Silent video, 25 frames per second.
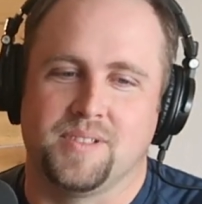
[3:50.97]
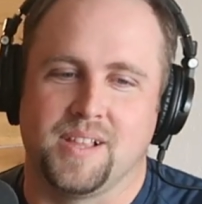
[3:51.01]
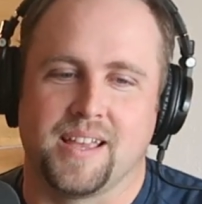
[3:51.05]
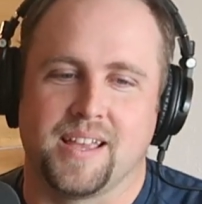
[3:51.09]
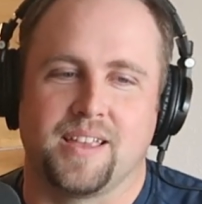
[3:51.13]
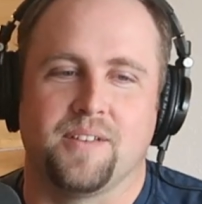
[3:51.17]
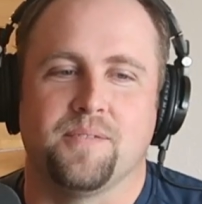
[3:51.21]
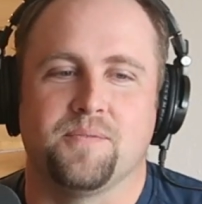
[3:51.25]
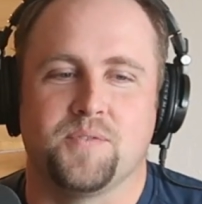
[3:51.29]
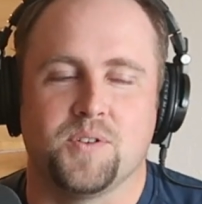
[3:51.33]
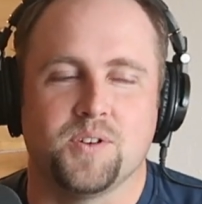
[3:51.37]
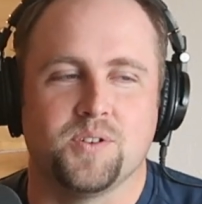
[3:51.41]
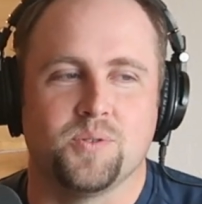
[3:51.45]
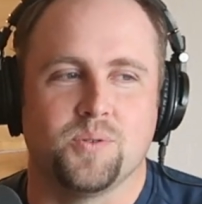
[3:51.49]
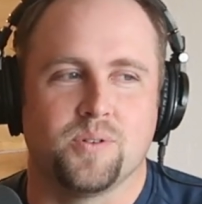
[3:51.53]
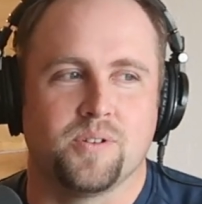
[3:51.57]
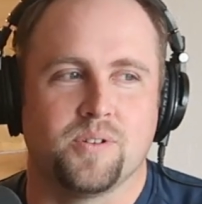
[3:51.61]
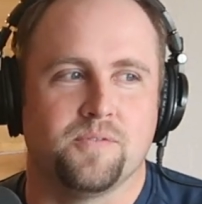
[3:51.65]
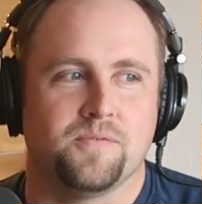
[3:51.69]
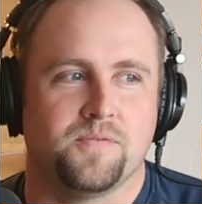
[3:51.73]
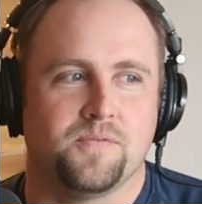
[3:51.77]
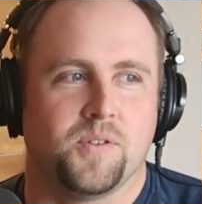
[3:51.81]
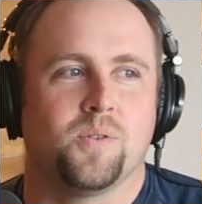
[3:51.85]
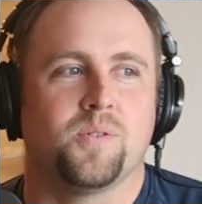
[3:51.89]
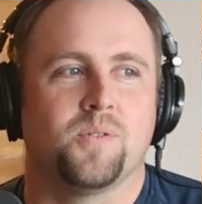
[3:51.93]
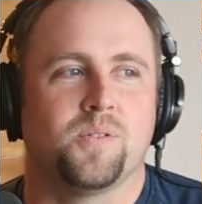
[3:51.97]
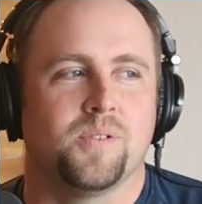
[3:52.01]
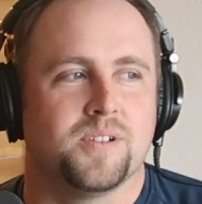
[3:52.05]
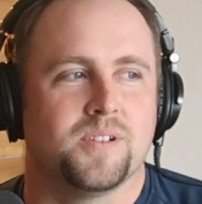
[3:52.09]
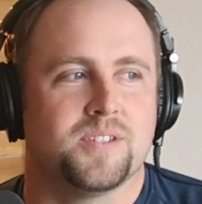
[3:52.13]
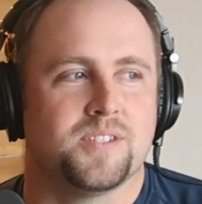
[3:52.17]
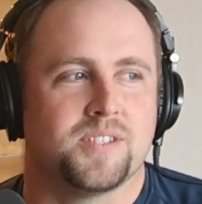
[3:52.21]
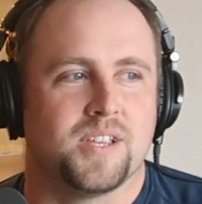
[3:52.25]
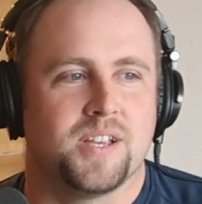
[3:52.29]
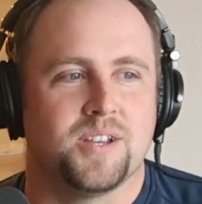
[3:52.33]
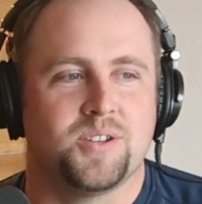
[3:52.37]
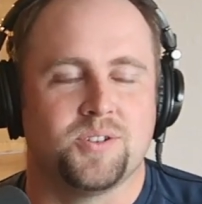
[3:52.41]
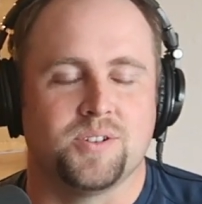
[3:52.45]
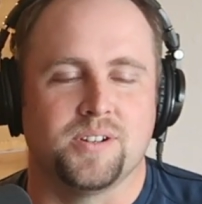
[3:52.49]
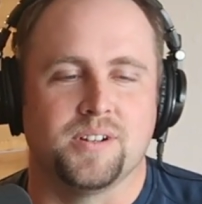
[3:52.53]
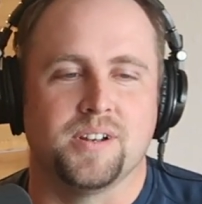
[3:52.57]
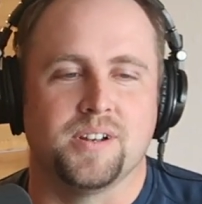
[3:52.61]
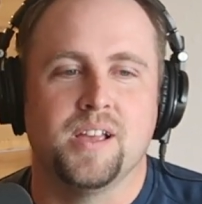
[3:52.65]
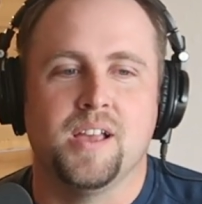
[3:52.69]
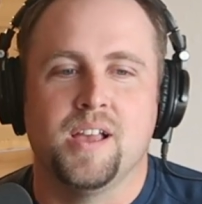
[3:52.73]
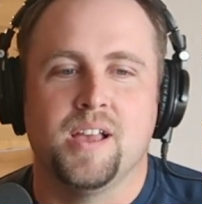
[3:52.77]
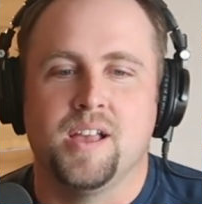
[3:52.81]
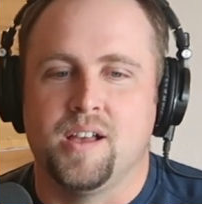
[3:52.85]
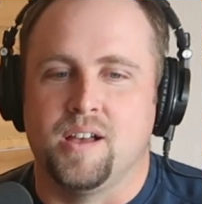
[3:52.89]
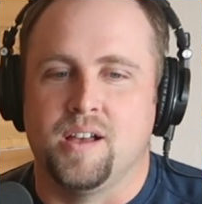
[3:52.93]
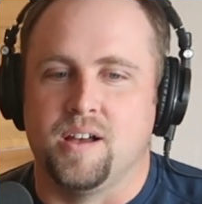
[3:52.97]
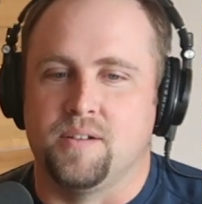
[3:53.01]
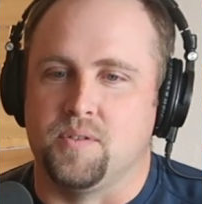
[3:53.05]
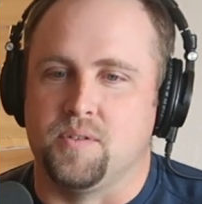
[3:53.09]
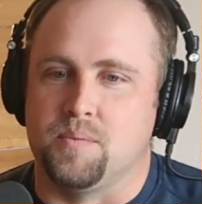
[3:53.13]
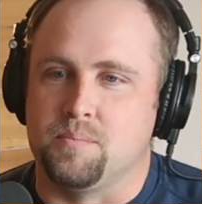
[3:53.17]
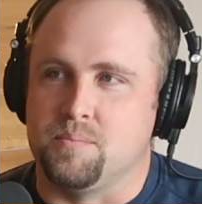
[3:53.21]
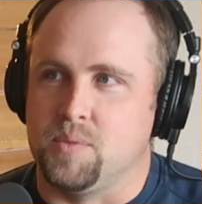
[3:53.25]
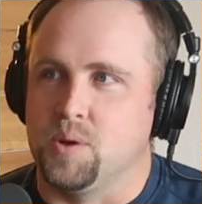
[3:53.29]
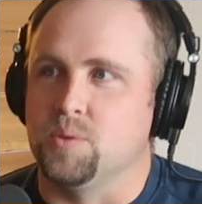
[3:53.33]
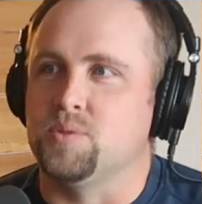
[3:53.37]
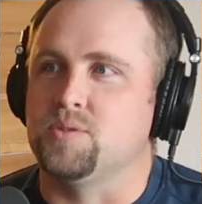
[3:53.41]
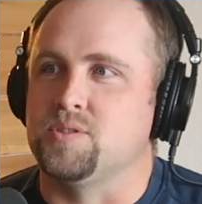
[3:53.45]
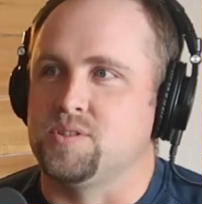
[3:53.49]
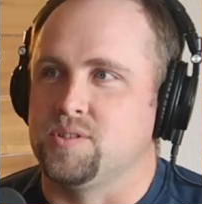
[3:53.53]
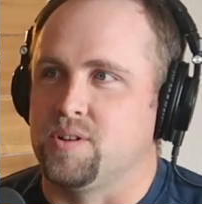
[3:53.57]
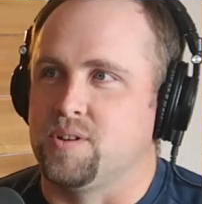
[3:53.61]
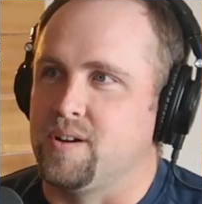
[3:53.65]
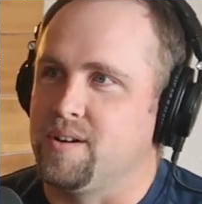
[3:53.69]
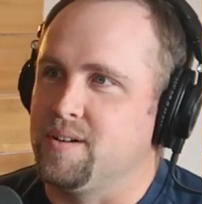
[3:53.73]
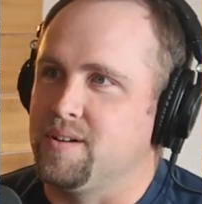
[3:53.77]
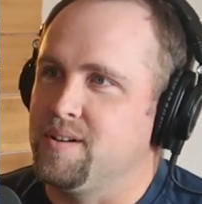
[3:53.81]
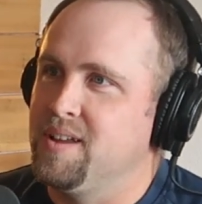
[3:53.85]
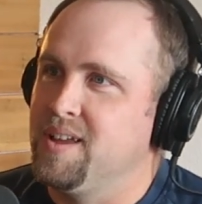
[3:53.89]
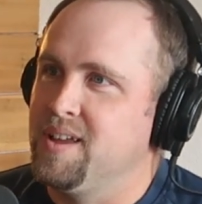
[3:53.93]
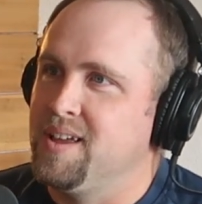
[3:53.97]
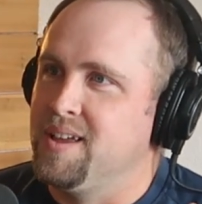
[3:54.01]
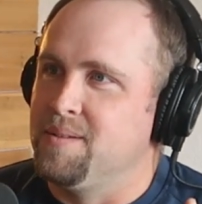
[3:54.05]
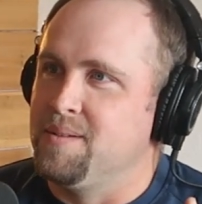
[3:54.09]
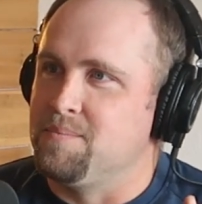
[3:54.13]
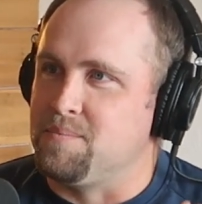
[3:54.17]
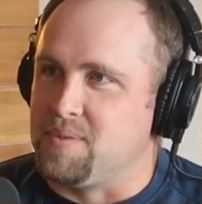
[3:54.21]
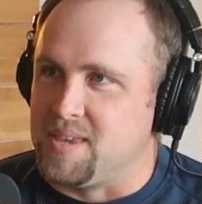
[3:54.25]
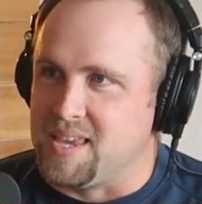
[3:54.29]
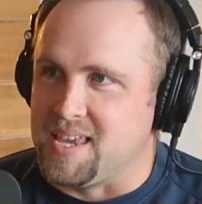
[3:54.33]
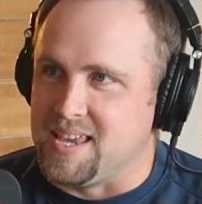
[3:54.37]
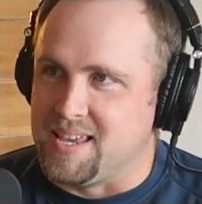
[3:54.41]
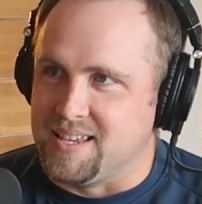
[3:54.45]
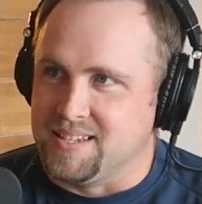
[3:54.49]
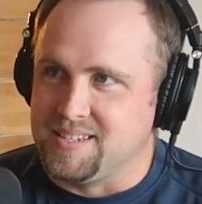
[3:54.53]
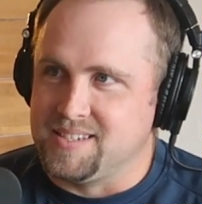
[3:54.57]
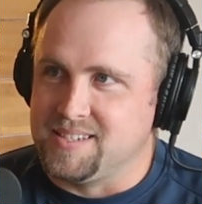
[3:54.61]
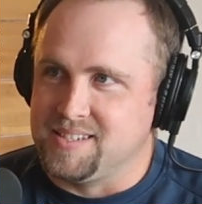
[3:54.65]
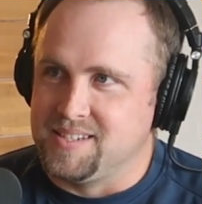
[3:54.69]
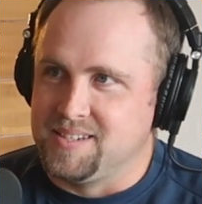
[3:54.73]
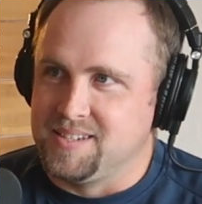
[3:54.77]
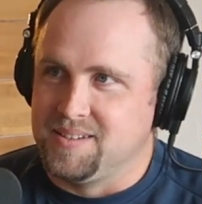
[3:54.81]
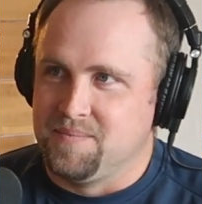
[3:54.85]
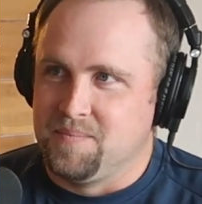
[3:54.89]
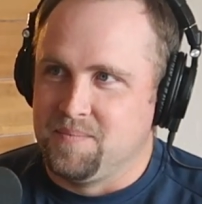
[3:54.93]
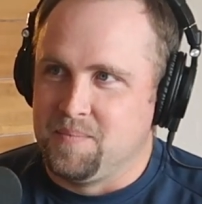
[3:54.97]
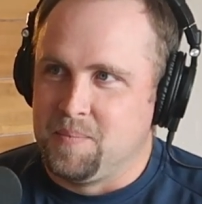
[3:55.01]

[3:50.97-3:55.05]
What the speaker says: like, if you're doing a vocalization of a Mozart piece,